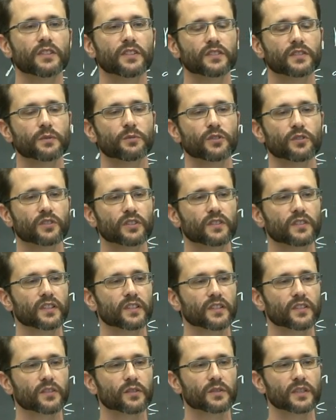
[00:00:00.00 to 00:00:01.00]
distributions,
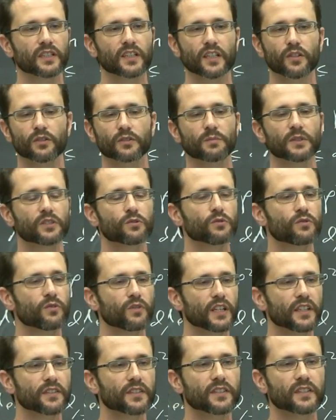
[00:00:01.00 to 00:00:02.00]
eh, so they cannot be too
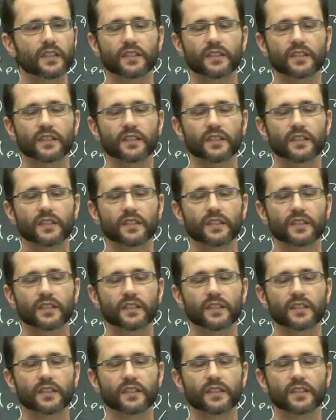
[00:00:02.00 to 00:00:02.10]
crazy.